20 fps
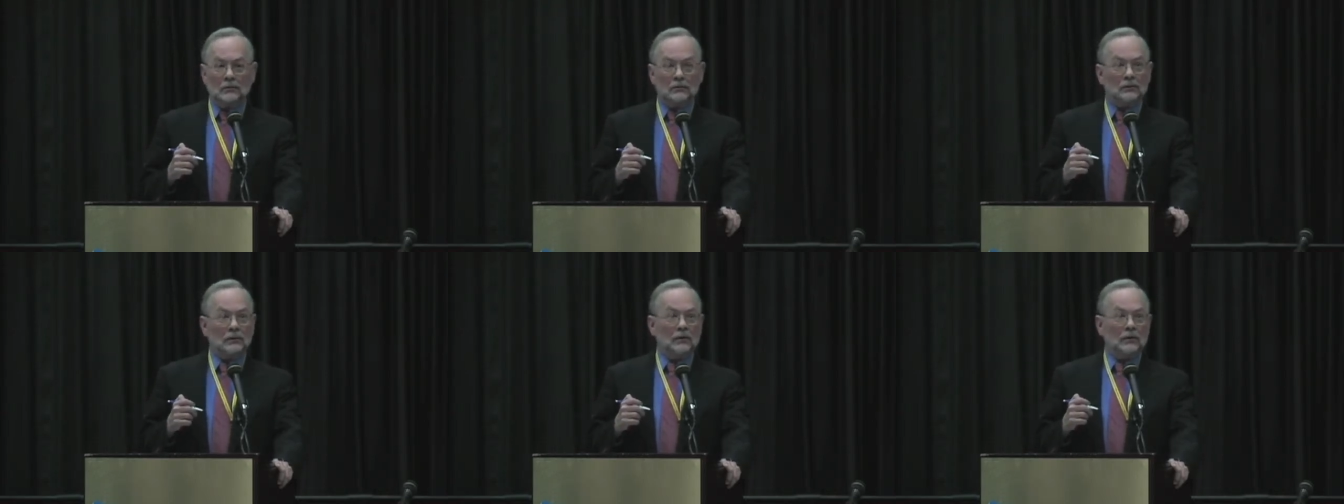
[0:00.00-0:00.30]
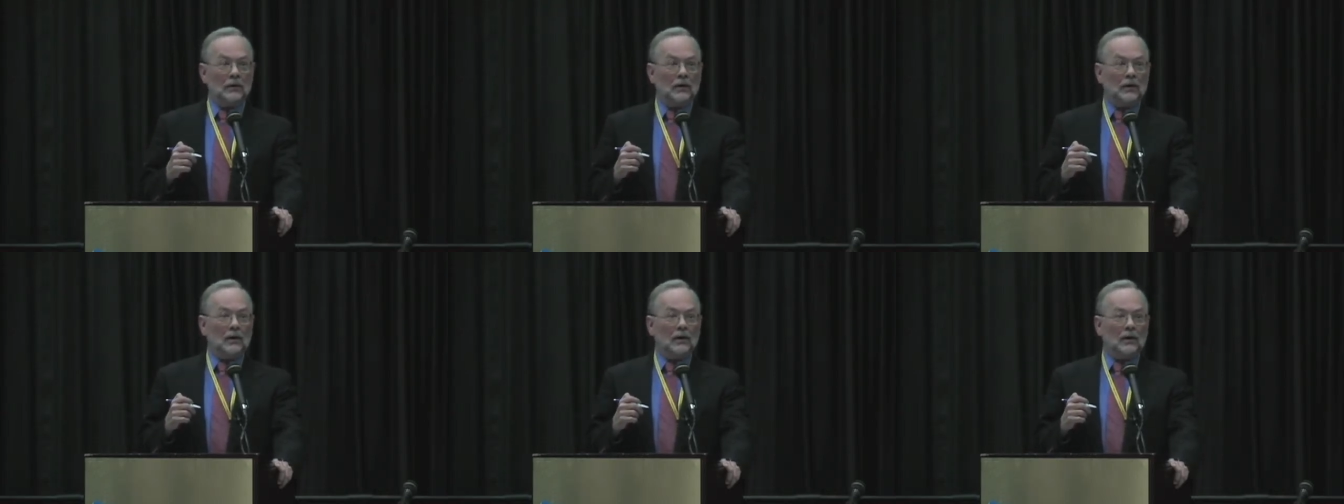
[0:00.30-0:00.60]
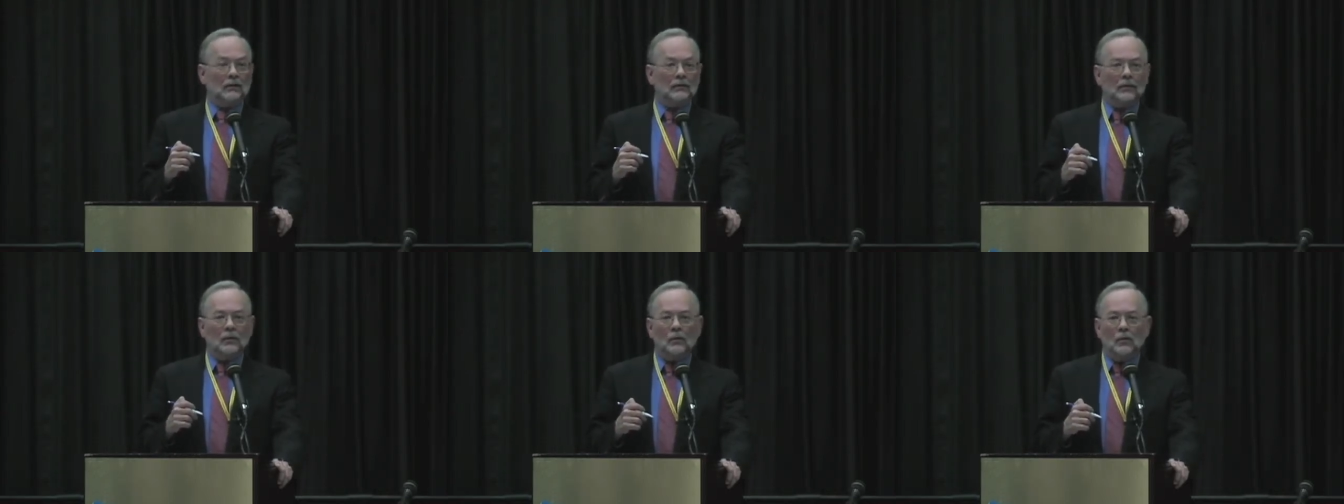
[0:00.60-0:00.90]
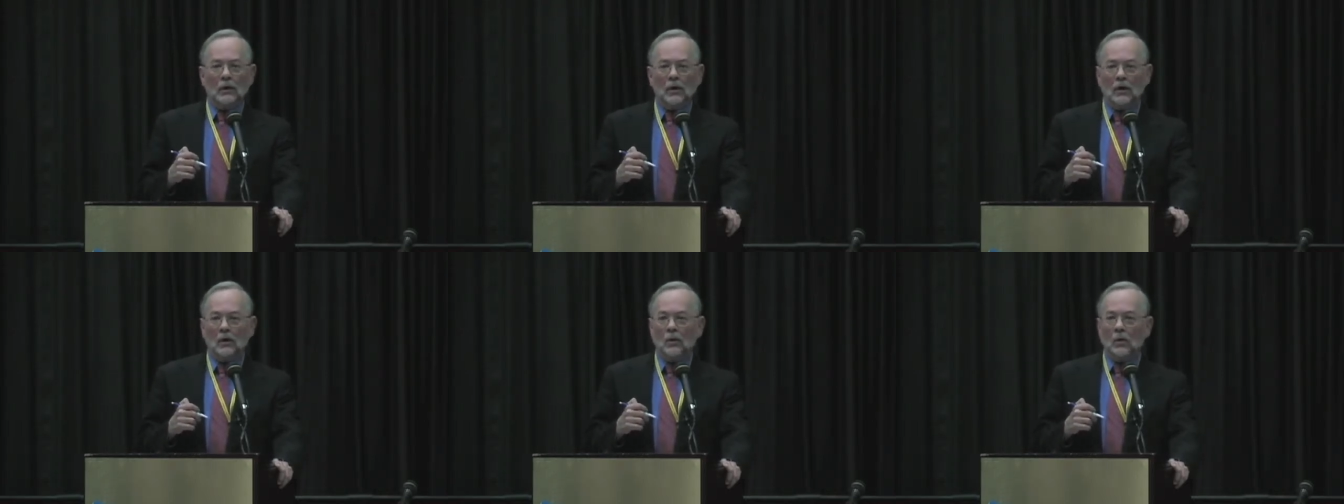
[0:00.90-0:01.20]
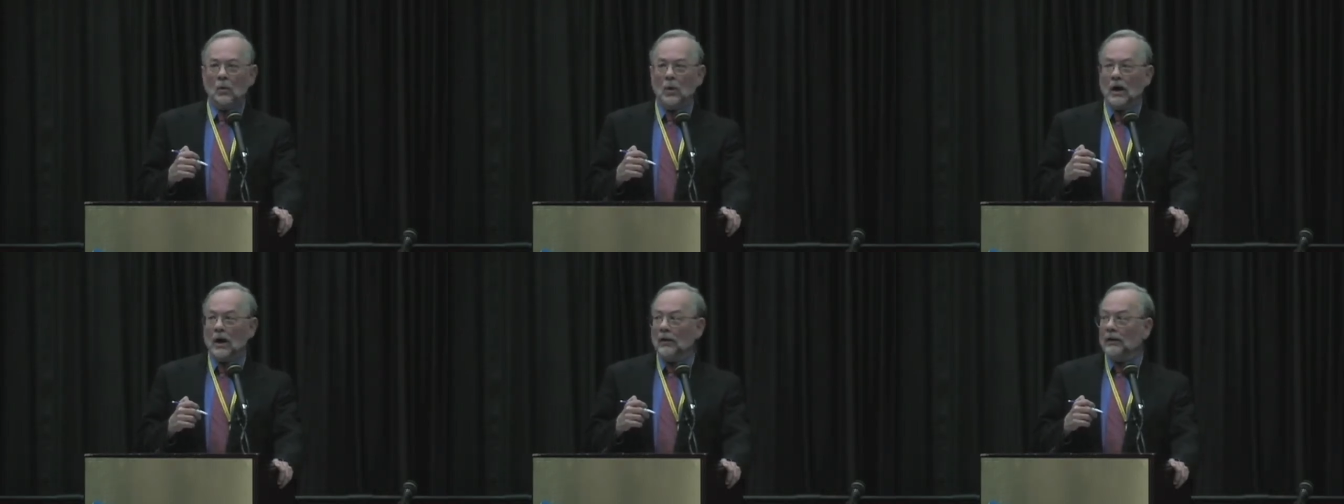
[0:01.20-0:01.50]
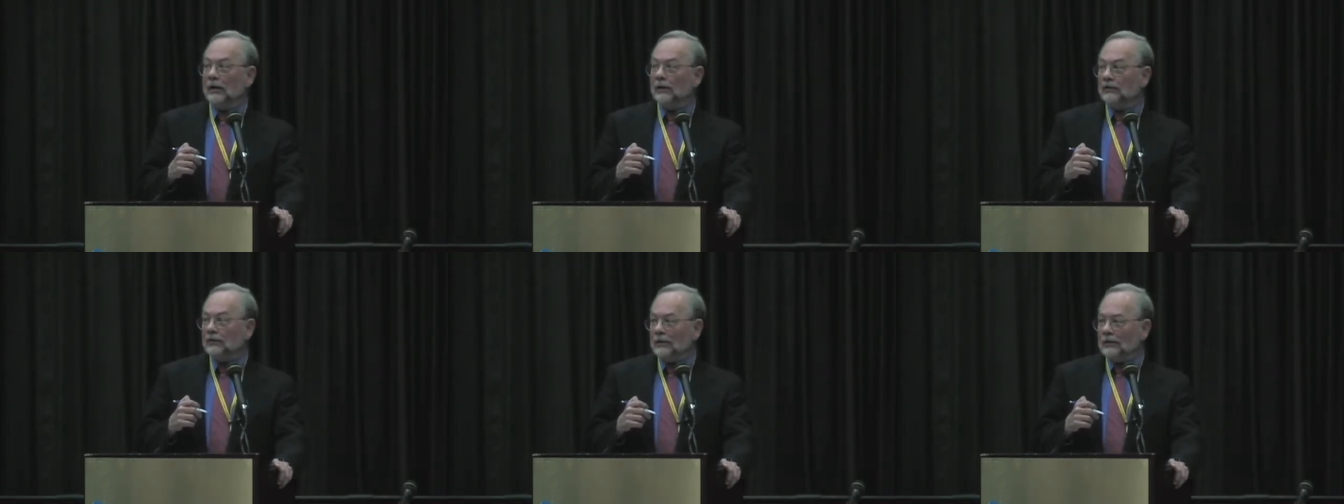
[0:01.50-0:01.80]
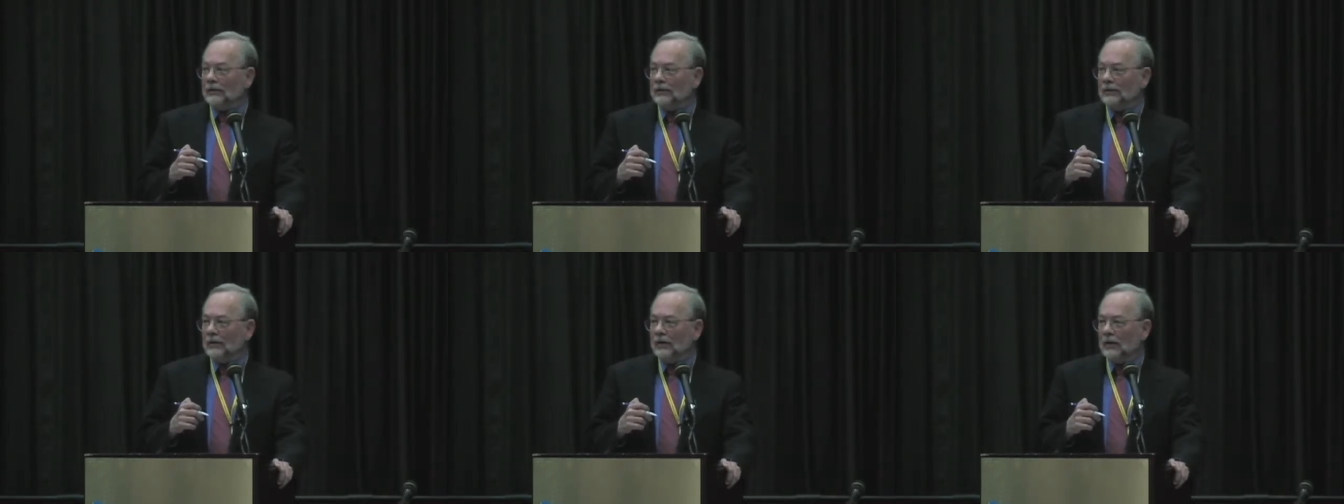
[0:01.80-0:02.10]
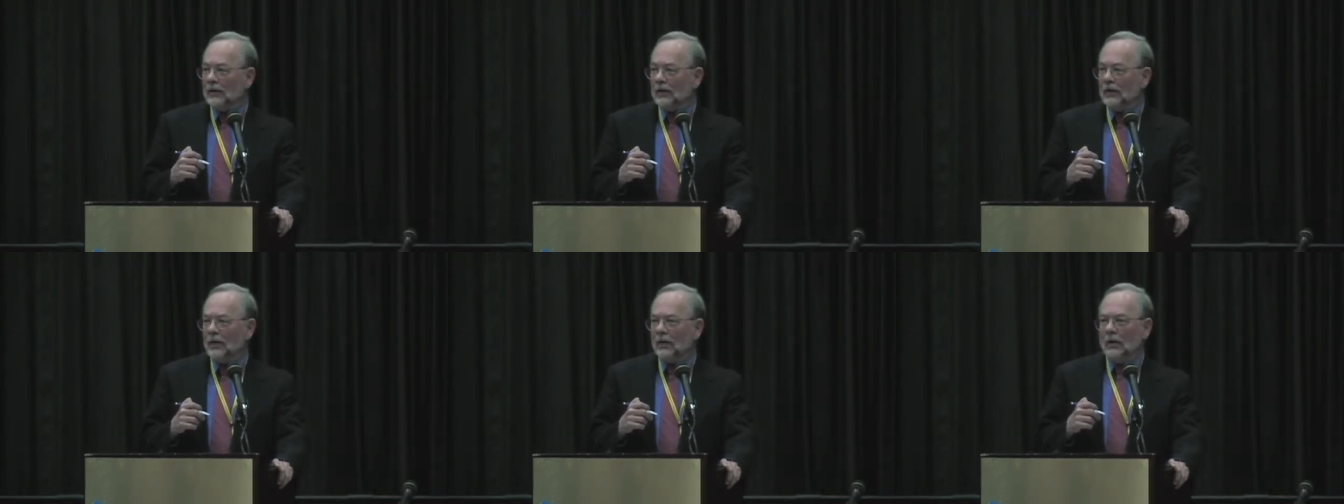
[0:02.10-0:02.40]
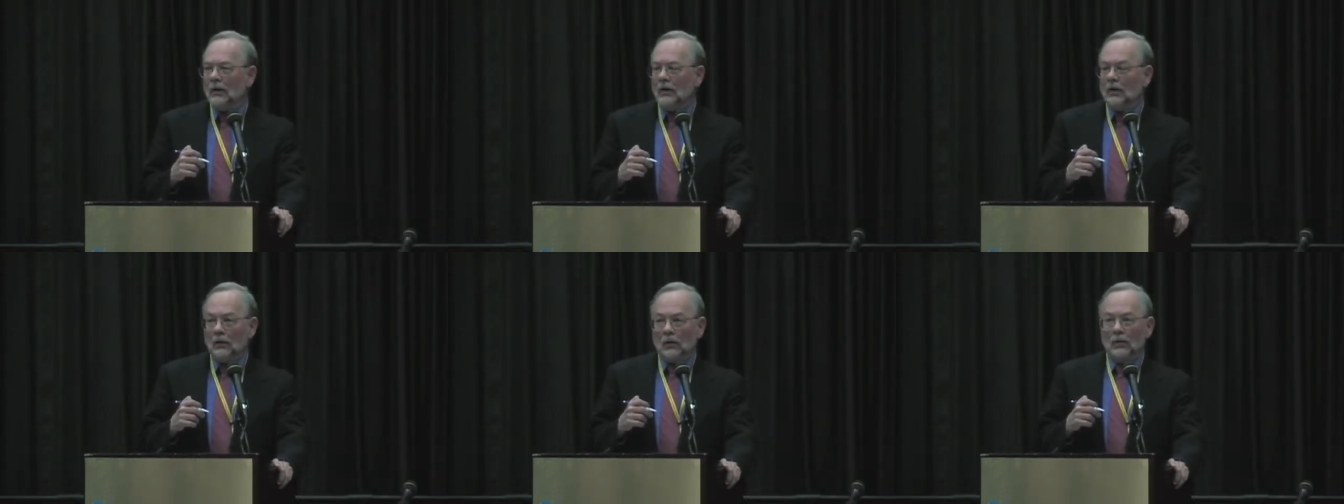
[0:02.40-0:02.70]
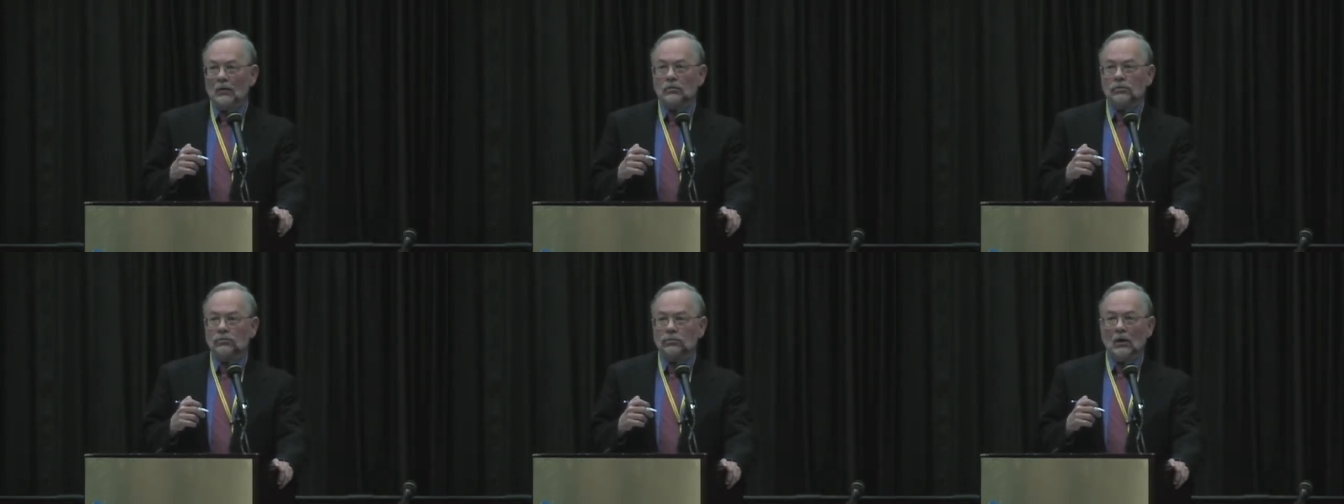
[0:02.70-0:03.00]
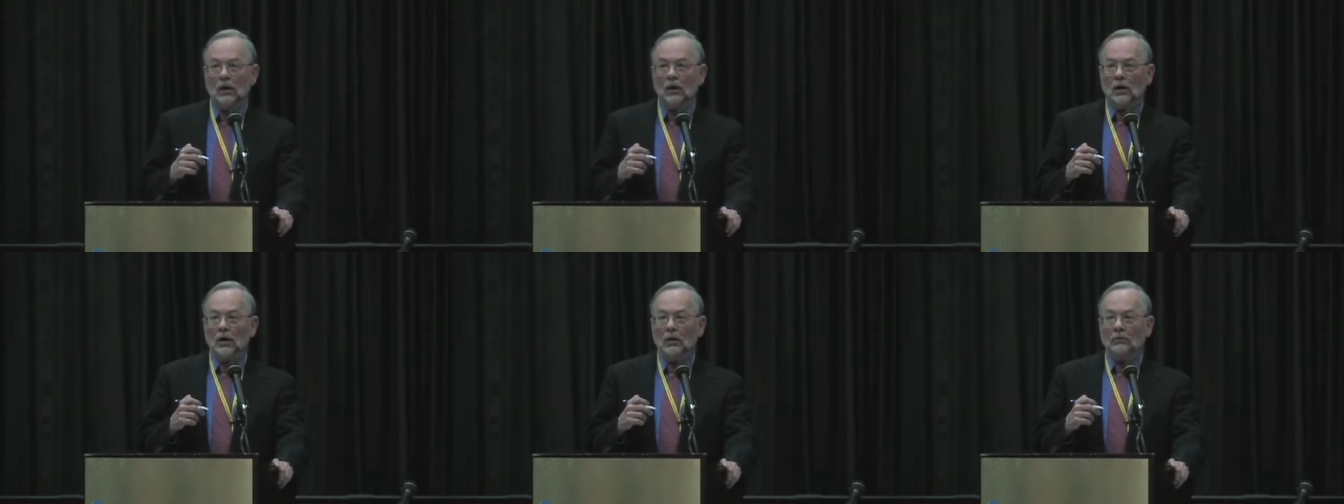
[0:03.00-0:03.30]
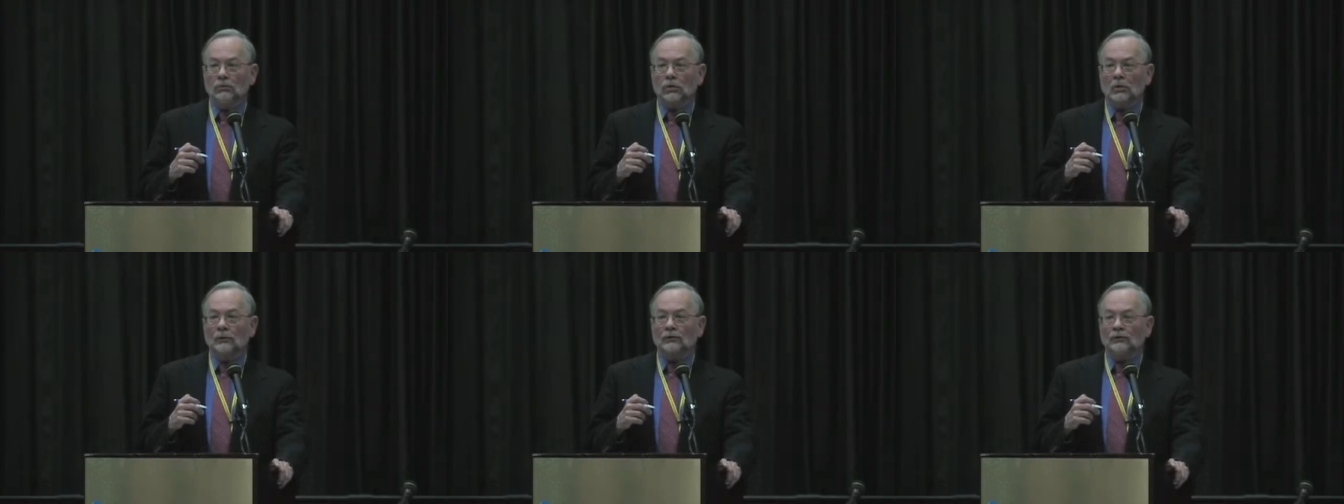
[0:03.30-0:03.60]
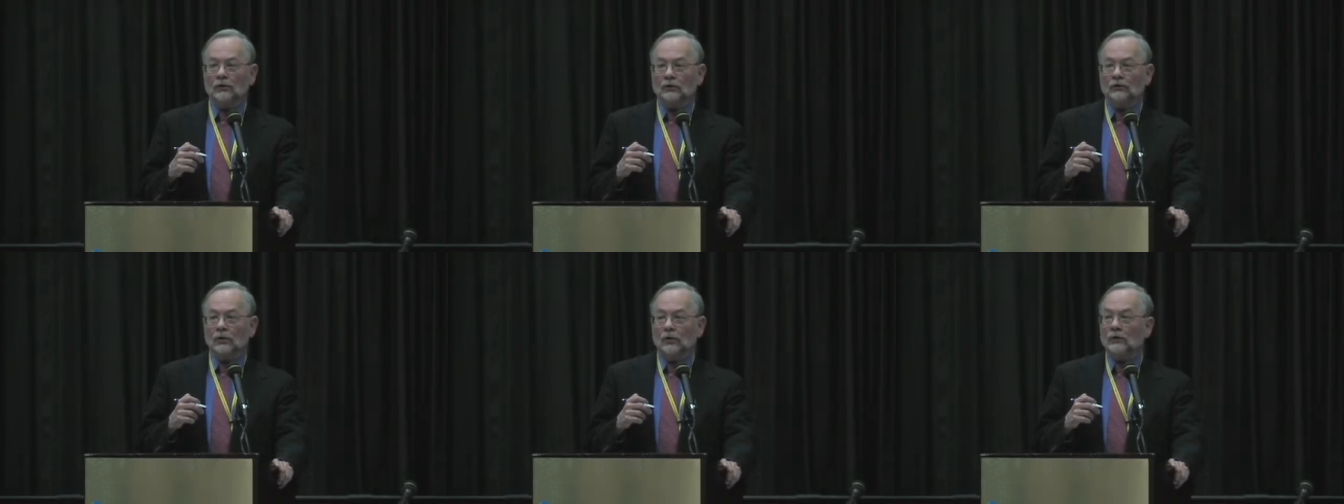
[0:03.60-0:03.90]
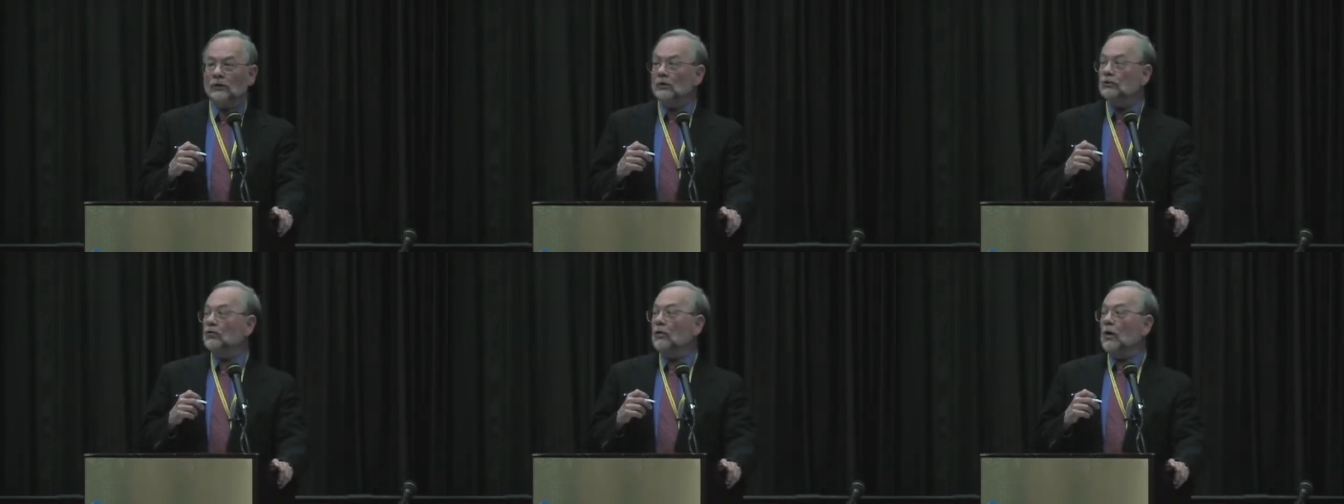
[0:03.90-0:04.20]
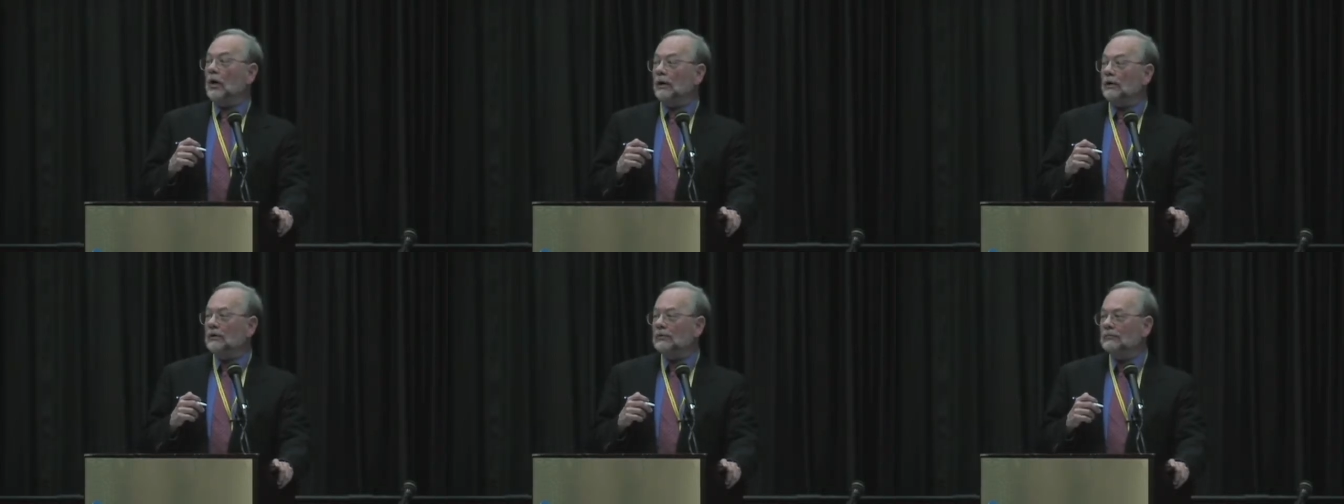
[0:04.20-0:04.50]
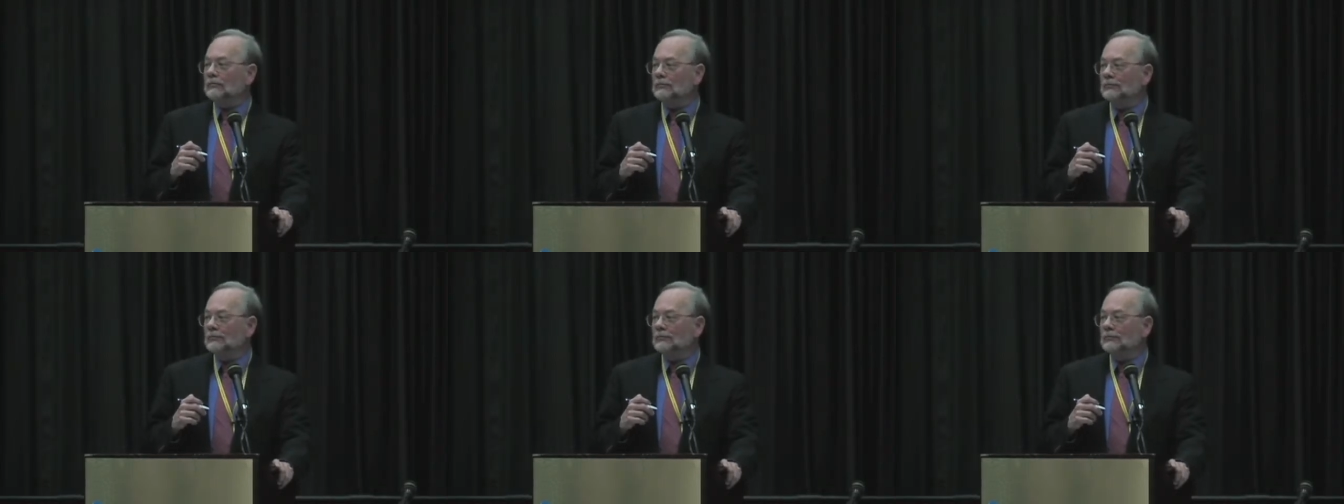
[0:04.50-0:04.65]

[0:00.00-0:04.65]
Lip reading: "Oh, yeah? Well, where is it?" "Oh, but it's in Detroit."